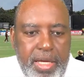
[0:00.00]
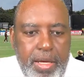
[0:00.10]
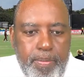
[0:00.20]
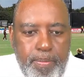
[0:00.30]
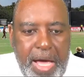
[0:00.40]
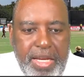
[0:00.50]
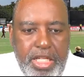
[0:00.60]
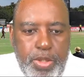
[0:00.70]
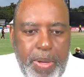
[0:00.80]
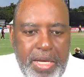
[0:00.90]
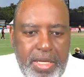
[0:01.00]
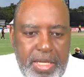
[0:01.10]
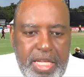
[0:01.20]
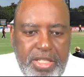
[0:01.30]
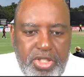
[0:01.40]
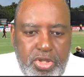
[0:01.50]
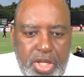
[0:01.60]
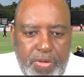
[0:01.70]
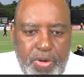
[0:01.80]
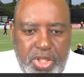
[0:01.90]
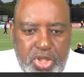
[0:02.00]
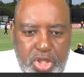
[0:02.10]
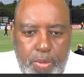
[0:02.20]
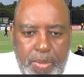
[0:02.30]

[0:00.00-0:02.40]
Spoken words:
management needs to give us some